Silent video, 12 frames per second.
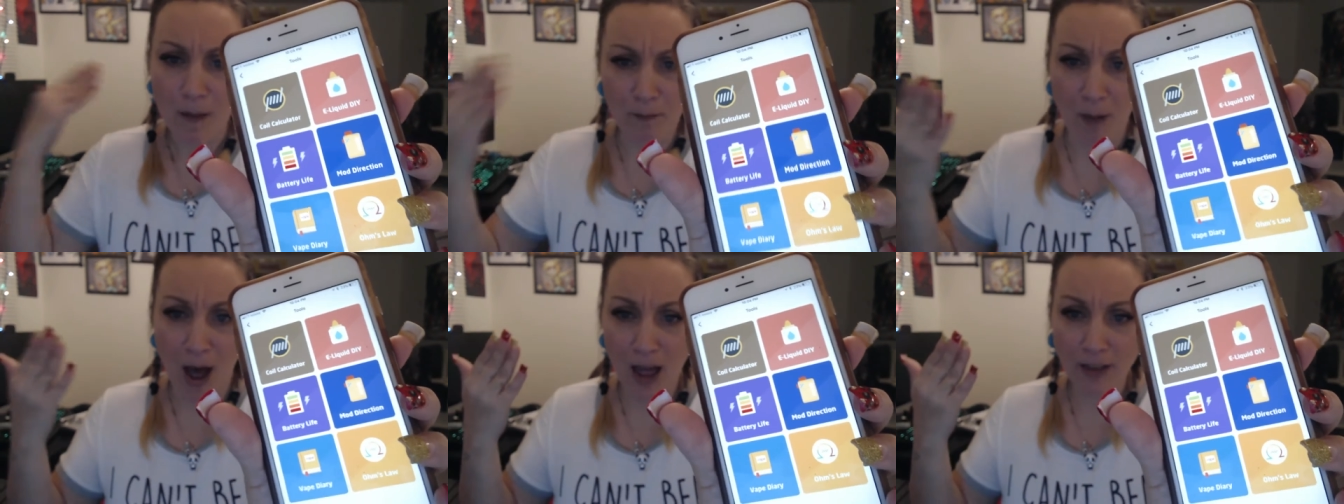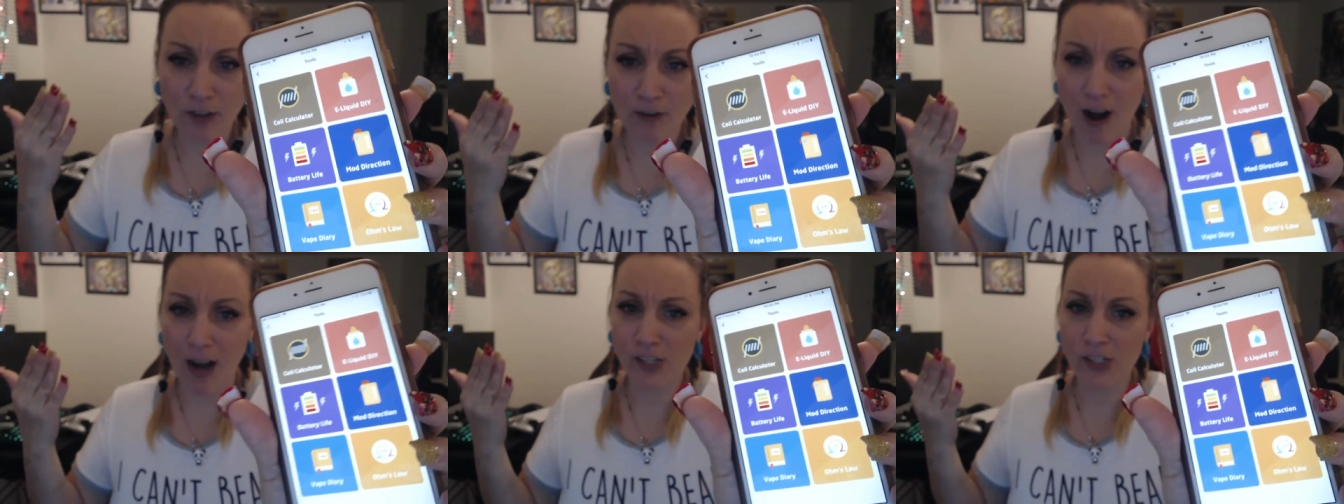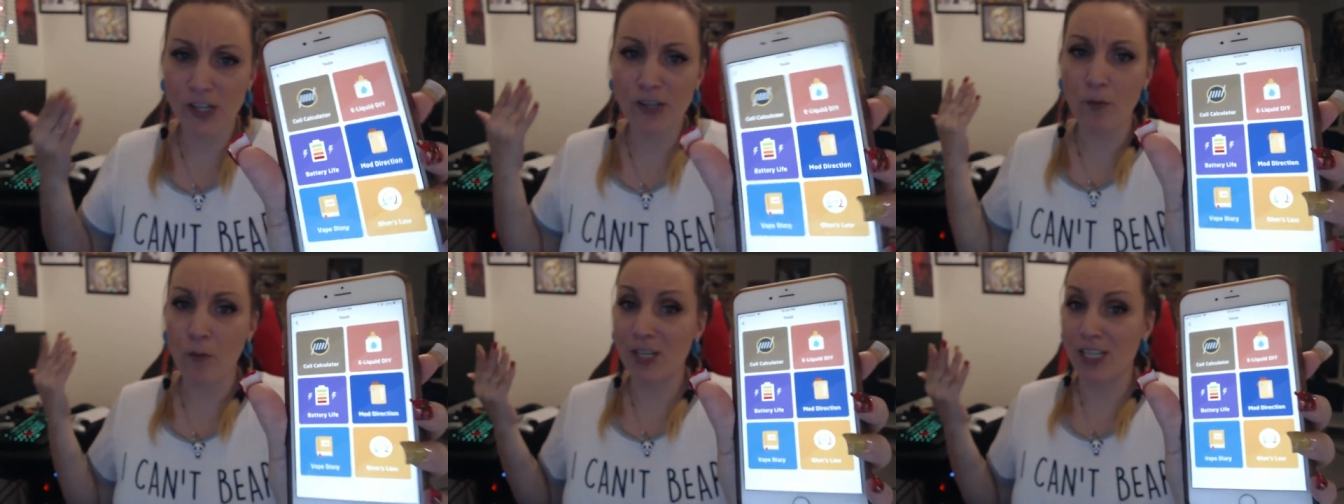mod
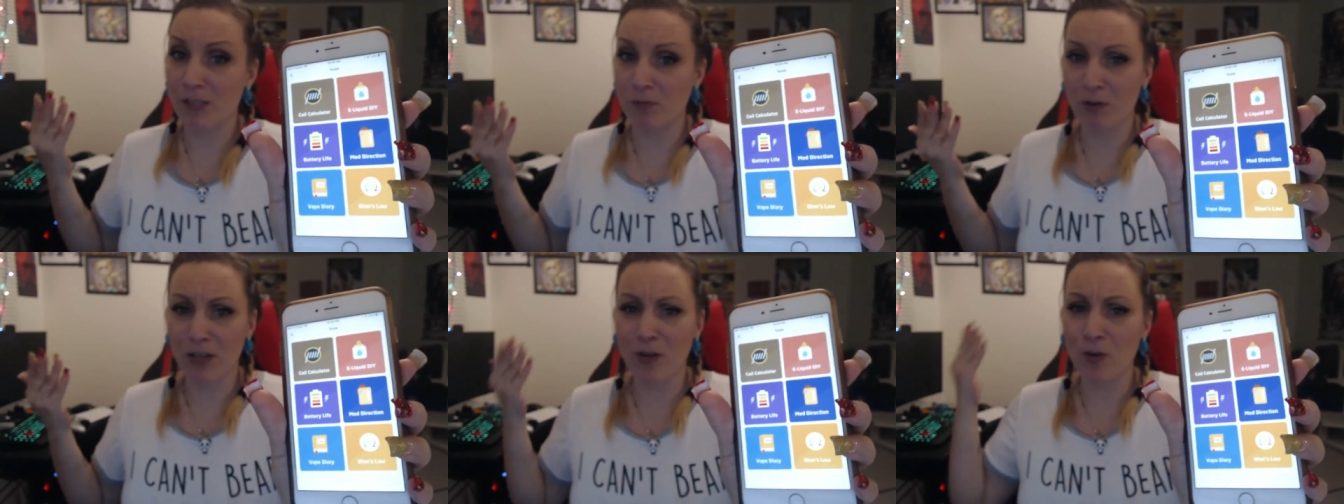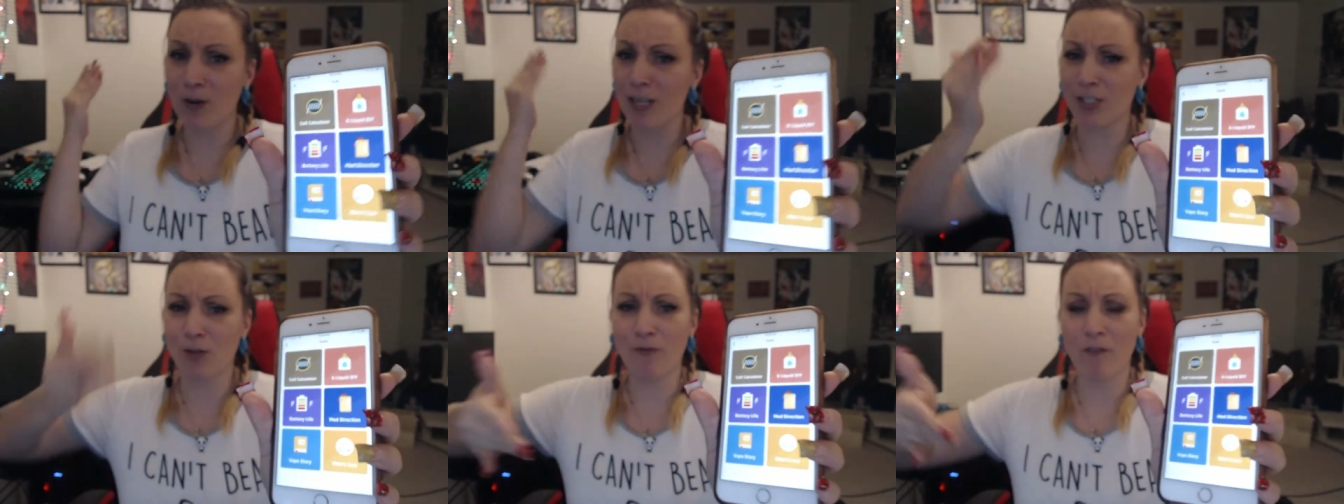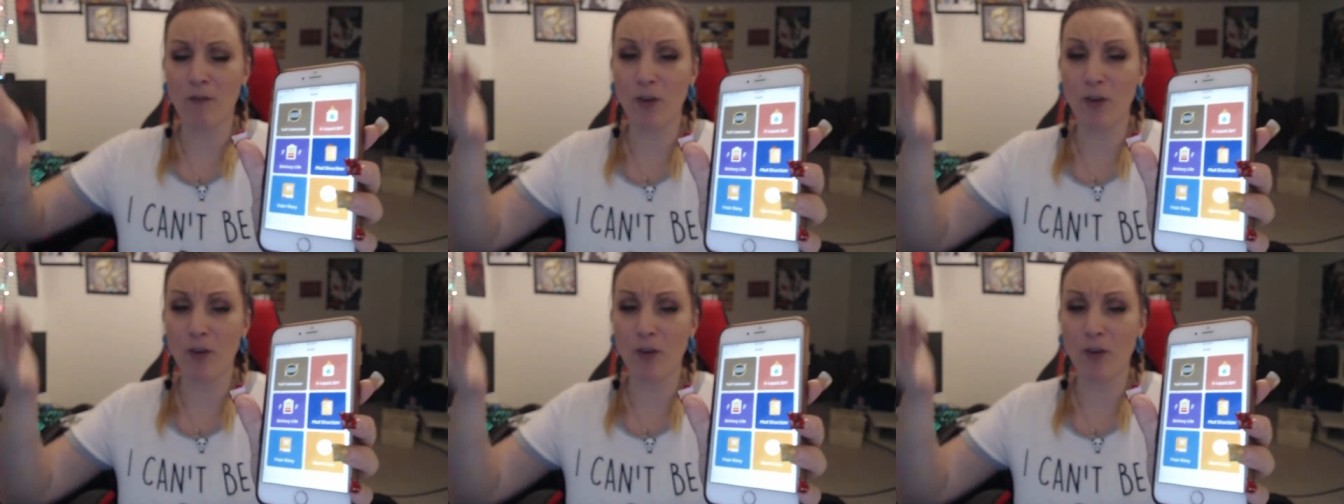direction, which is pretty cool because you,